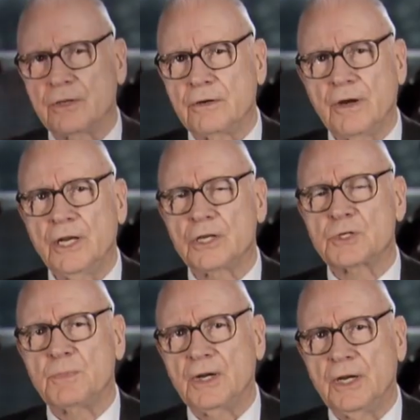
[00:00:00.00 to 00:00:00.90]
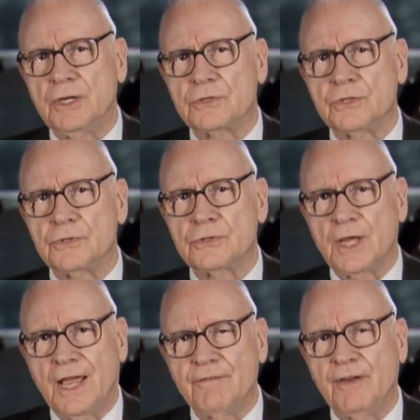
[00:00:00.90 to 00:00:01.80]
great experiences
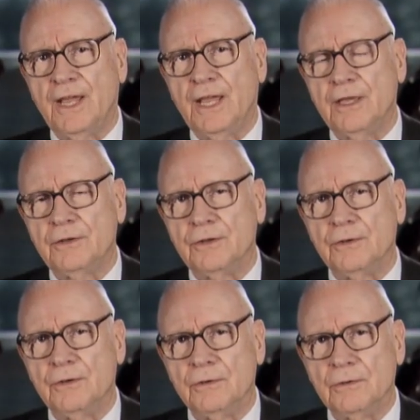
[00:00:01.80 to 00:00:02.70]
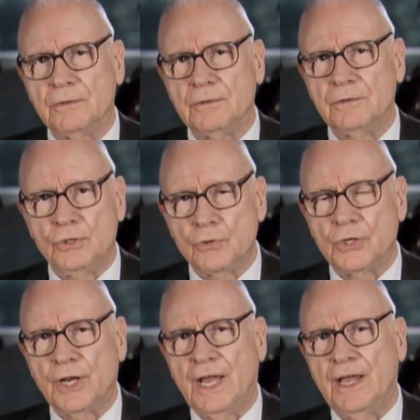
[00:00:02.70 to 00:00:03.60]
I've had and you
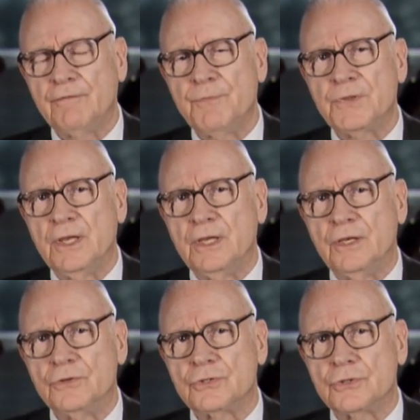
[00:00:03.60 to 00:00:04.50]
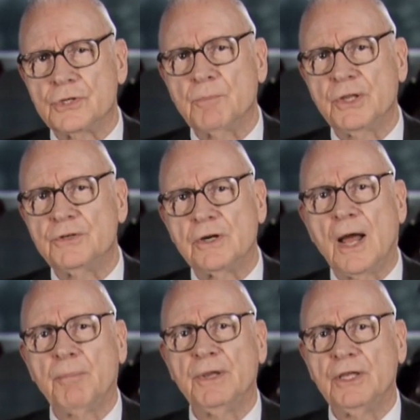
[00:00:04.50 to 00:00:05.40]
can have is to simply
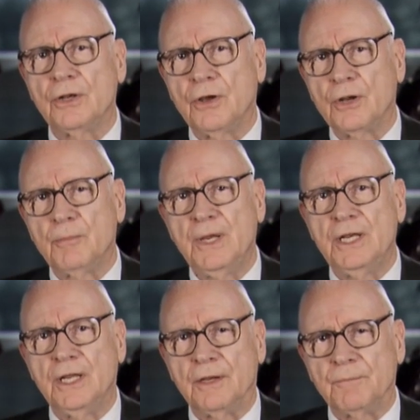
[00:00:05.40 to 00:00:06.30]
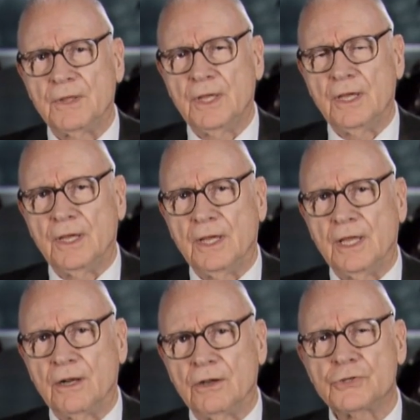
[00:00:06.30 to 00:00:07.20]
drop in on a meeting
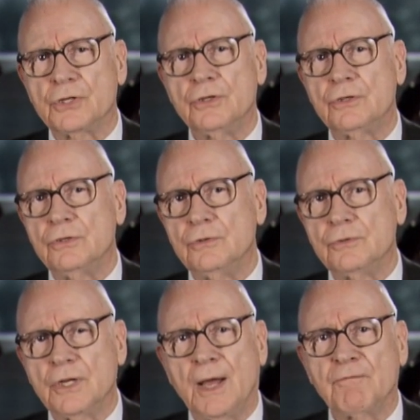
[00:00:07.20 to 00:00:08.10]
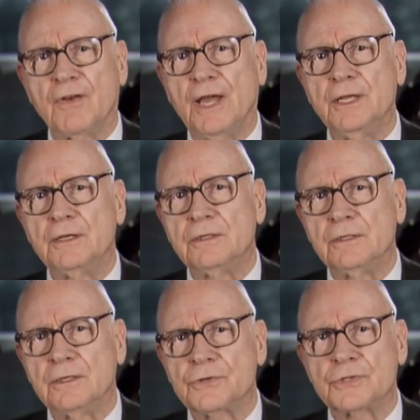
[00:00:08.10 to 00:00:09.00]
and listen to top flight
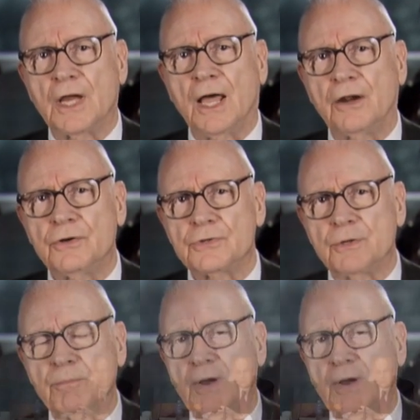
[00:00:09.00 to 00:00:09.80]
uh, scholars and